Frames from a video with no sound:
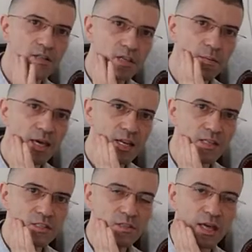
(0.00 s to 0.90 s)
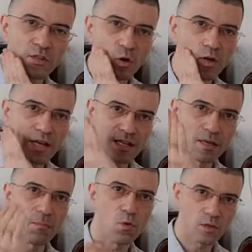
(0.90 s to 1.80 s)
some areas can tolerate
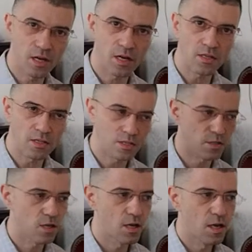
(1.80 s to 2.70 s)
it more than others.